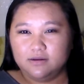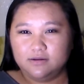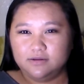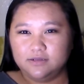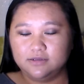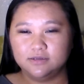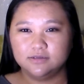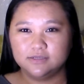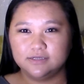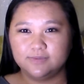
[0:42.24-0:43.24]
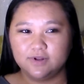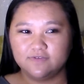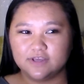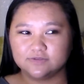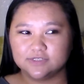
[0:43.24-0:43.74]
uh, let me
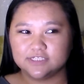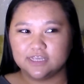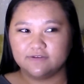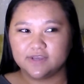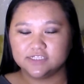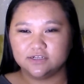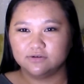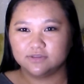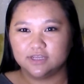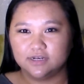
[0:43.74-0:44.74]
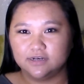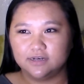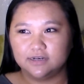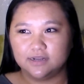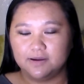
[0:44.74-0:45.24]
know if you guys want to see it. If you guys don't, then
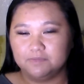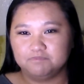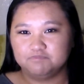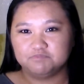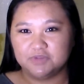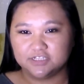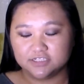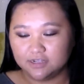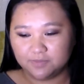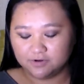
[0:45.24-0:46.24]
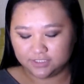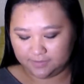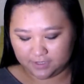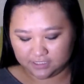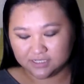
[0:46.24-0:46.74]
I might just not post
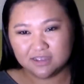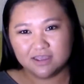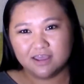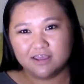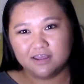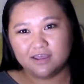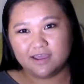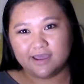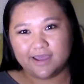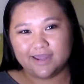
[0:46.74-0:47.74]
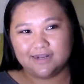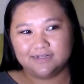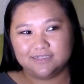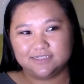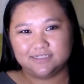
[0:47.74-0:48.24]
it because I
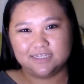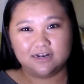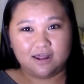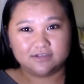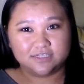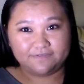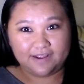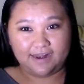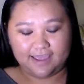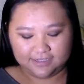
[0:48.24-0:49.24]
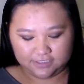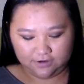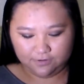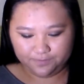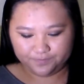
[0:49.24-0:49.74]
didn't see a lot of stuff I like.
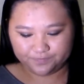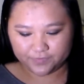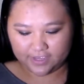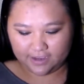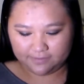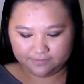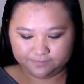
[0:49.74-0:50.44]
So yeah.